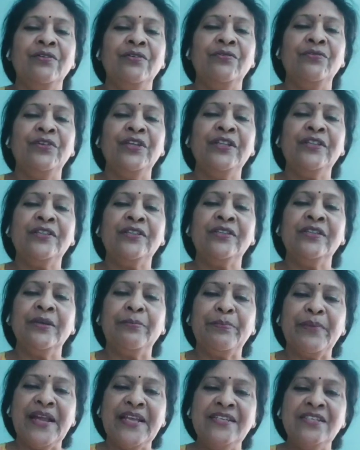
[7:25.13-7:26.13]
with
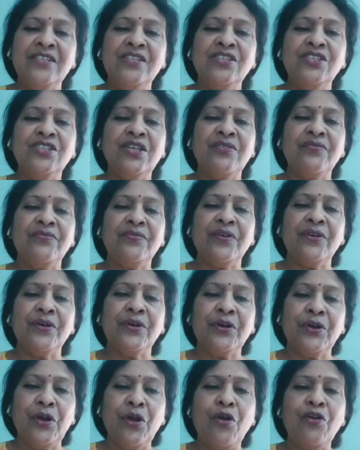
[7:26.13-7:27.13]
the presence of
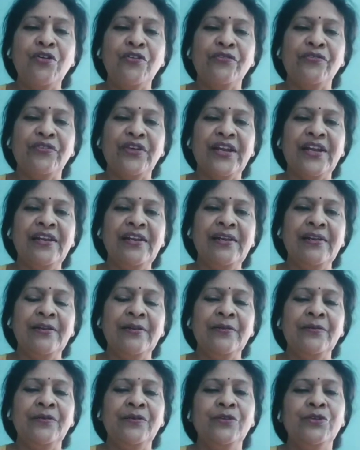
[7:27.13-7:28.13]

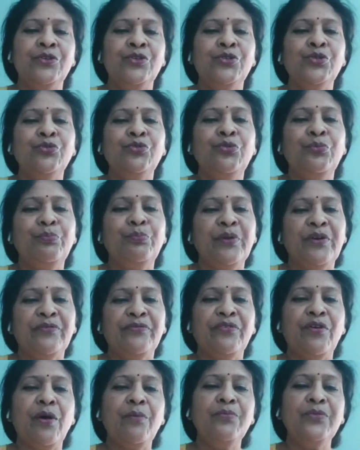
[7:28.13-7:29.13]
chlorophyll, to
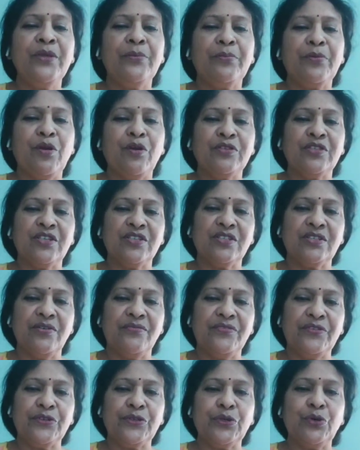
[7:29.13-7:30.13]
perform the process
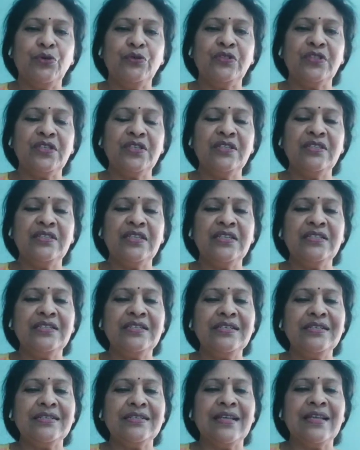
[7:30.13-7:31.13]
of
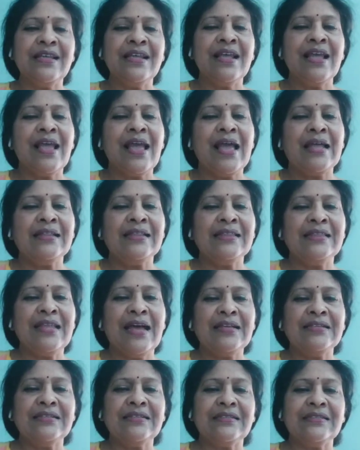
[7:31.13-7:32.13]
photosynthesis, and
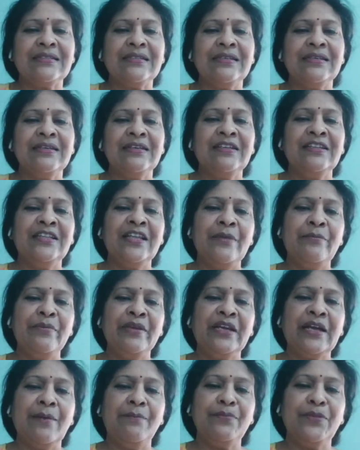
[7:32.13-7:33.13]
thus they
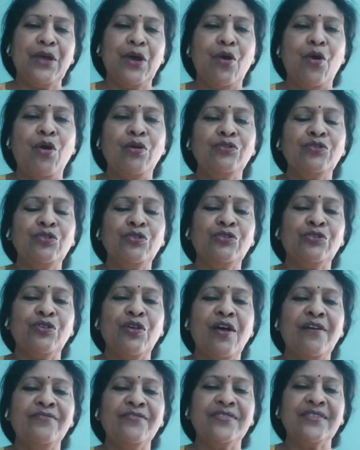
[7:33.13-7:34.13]
become the
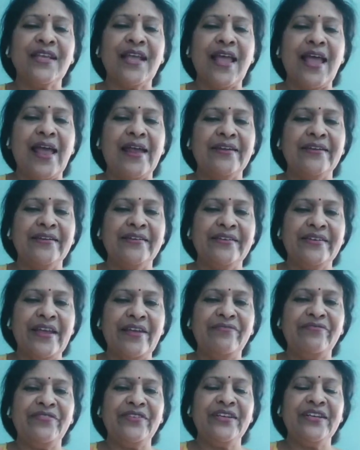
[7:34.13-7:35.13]
autotrophs and
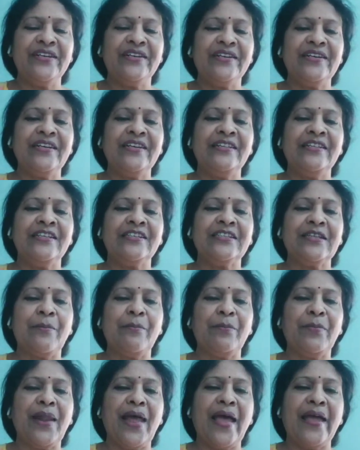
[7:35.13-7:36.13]
definitely the
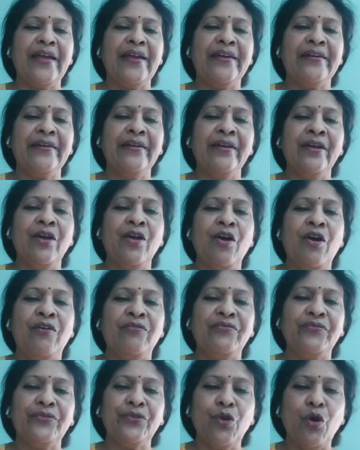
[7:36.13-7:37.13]
supplier
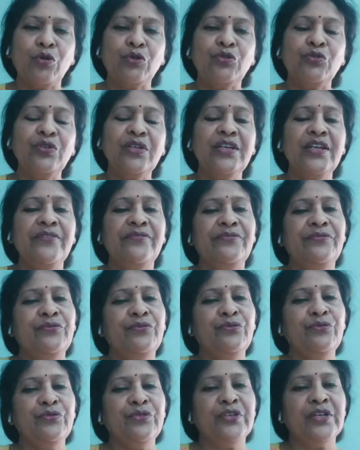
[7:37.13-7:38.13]
of not only
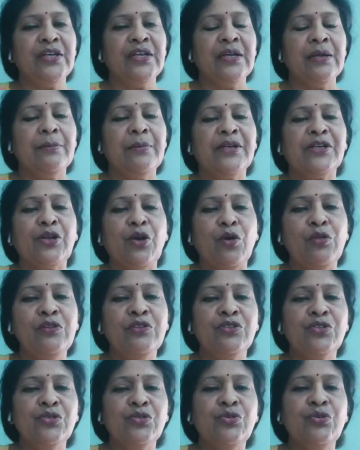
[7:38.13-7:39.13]
food but
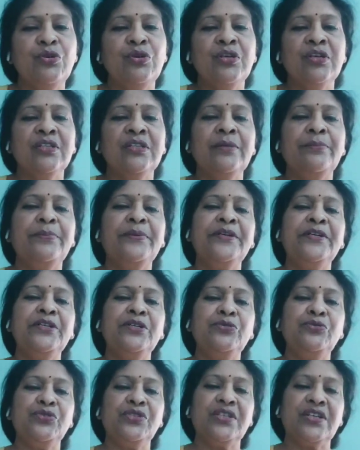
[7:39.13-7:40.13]
also the
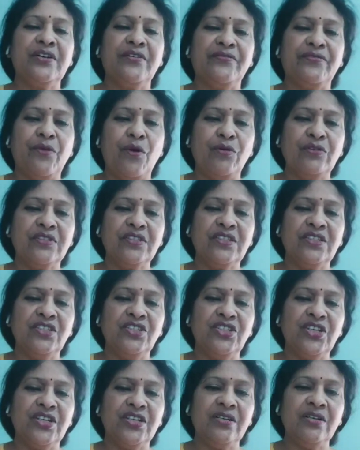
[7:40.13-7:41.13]
producer of
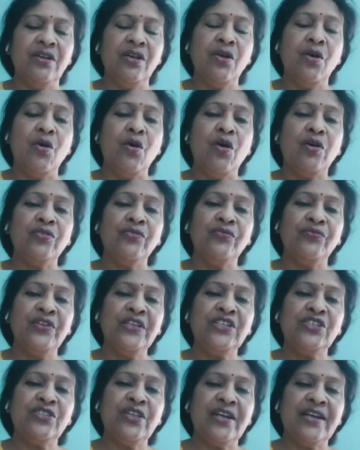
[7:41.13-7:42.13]
oxygen, on
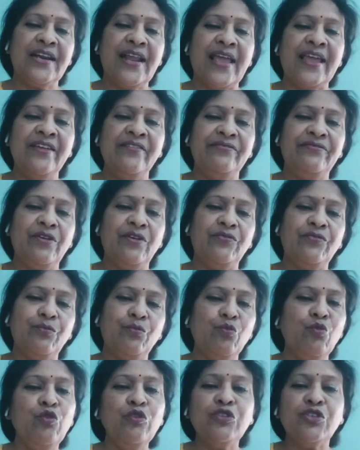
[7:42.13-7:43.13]
which the life of
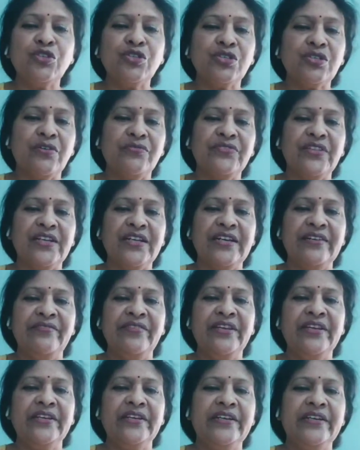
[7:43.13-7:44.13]
most of the
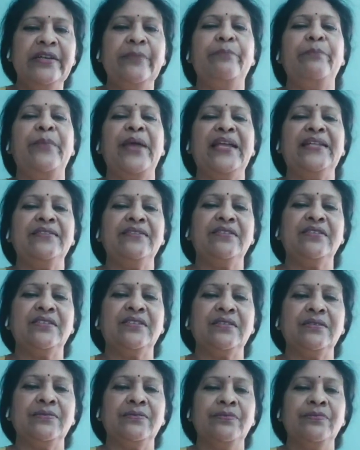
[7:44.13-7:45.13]
living depends.
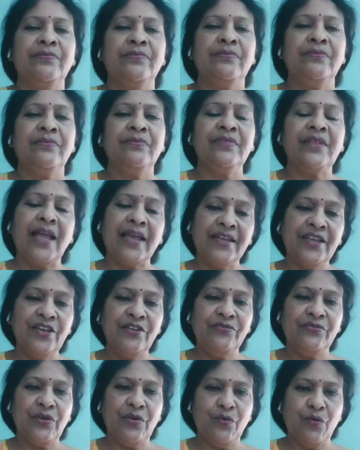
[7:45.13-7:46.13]
Thank
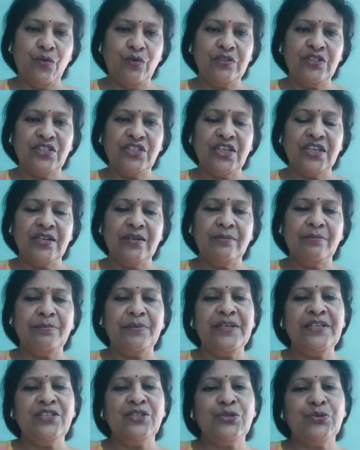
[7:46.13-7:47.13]
you for watching.
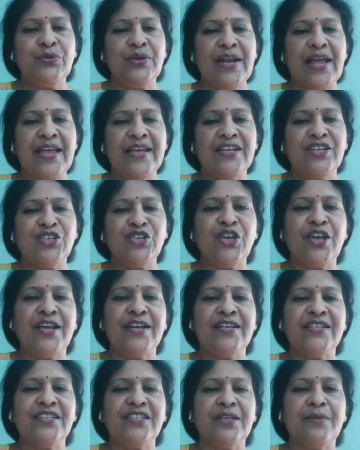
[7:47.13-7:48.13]
Please do like,
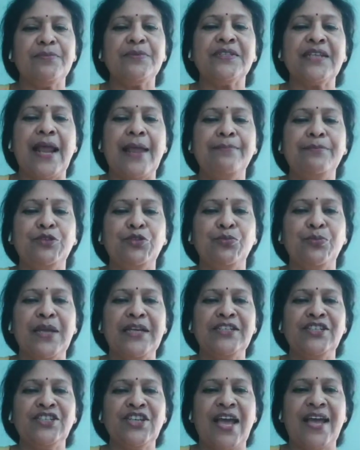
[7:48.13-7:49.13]
share and subscribe to
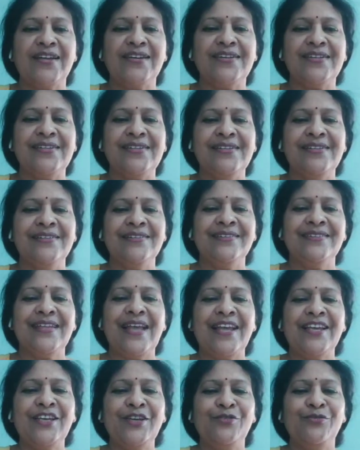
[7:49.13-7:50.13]
my channel.
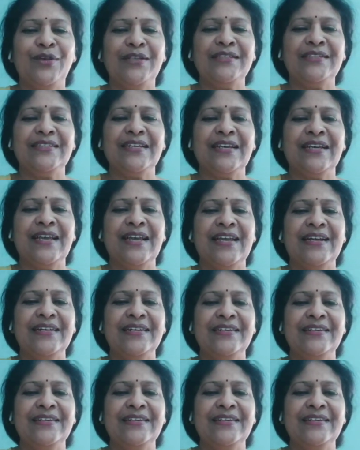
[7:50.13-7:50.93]
Thank you once again.